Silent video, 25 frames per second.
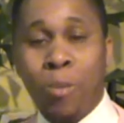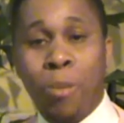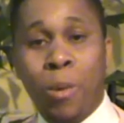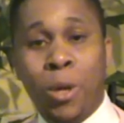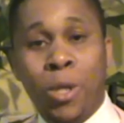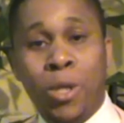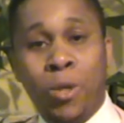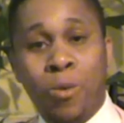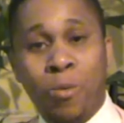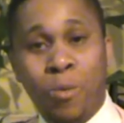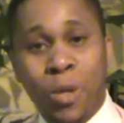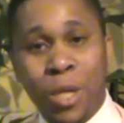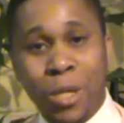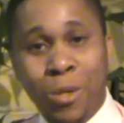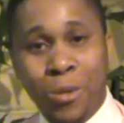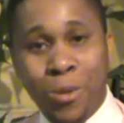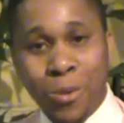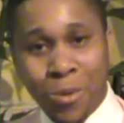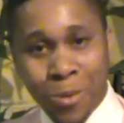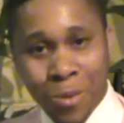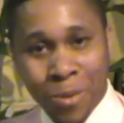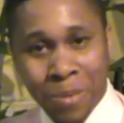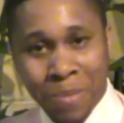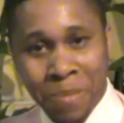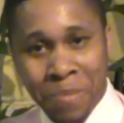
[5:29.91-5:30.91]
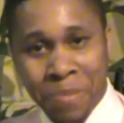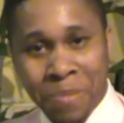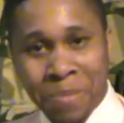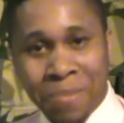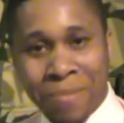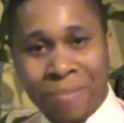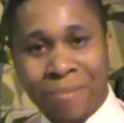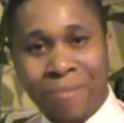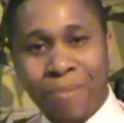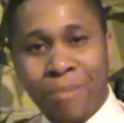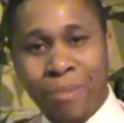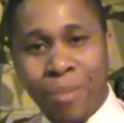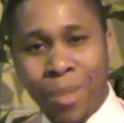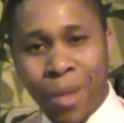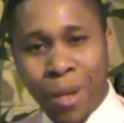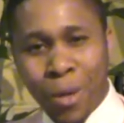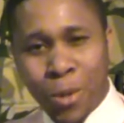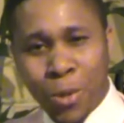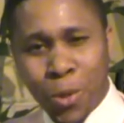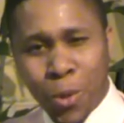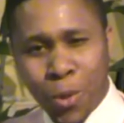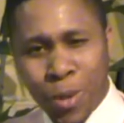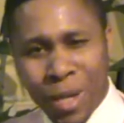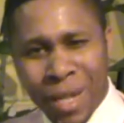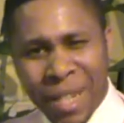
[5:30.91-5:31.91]
must we do
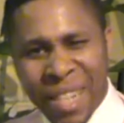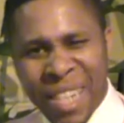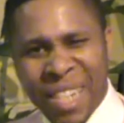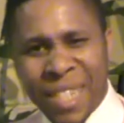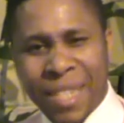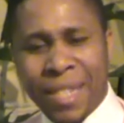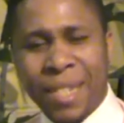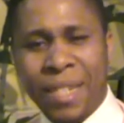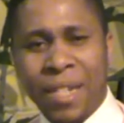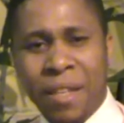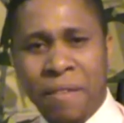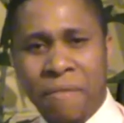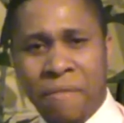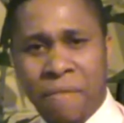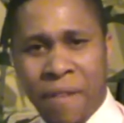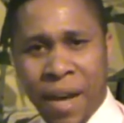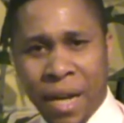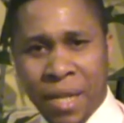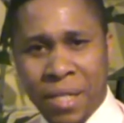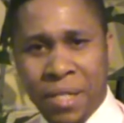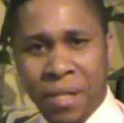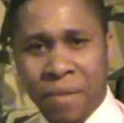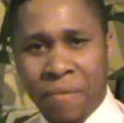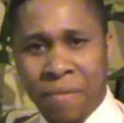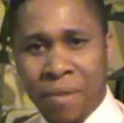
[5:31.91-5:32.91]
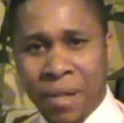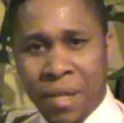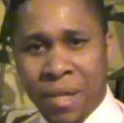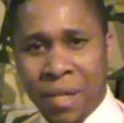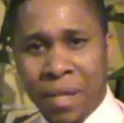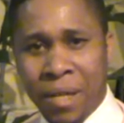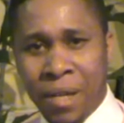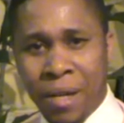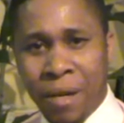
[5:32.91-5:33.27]
to listen effectively?